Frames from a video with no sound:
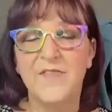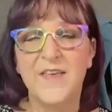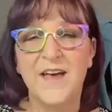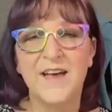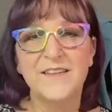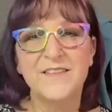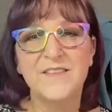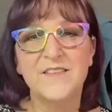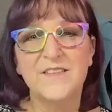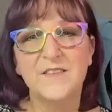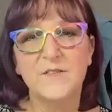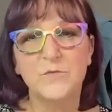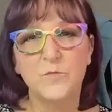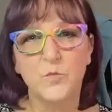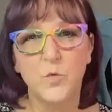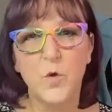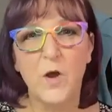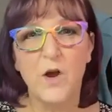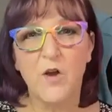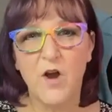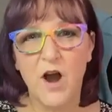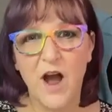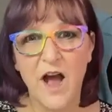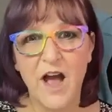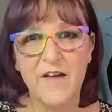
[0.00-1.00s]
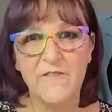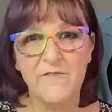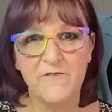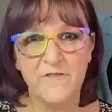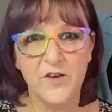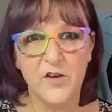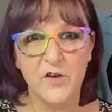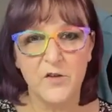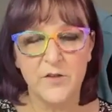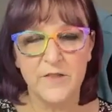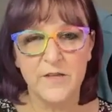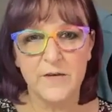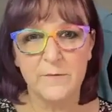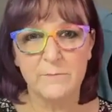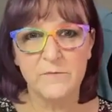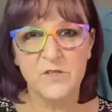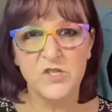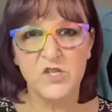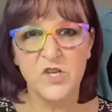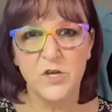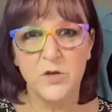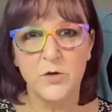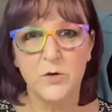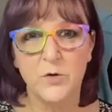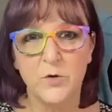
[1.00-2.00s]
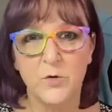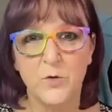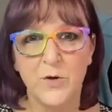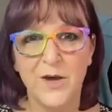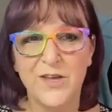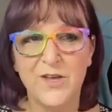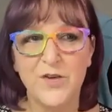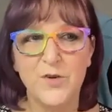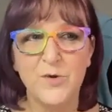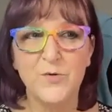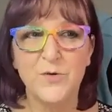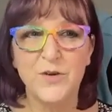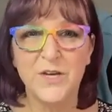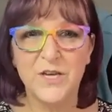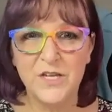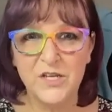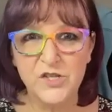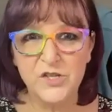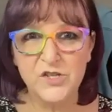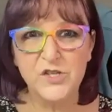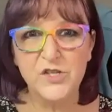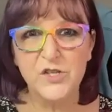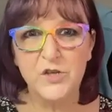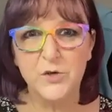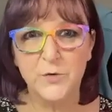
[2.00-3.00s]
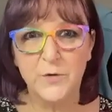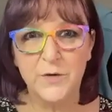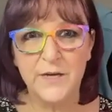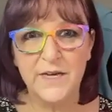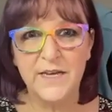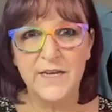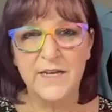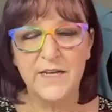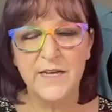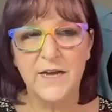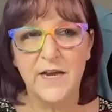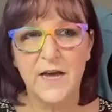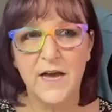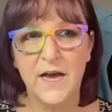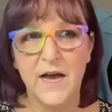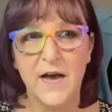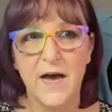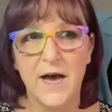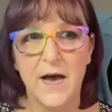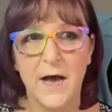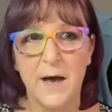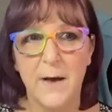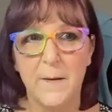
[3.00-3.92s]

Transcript: And that's where I fill them to. You can do it